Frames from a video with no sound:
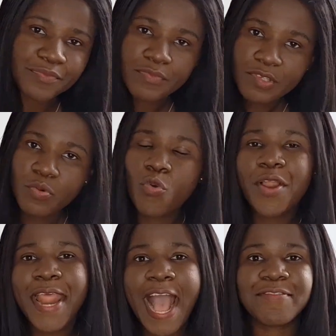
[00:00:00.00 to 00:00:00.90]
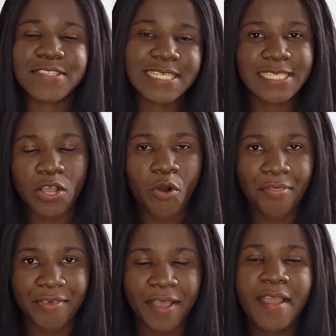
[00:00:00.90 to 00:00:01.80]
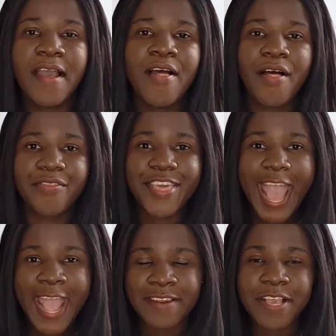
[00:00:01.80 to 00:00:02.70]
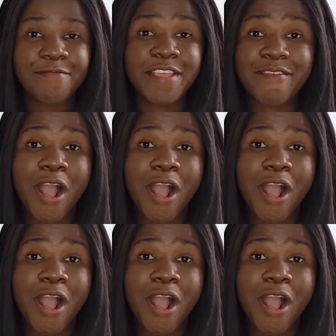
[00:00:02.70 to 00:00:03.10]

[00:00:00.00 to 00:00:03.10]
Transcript: one after the other. Then, if there are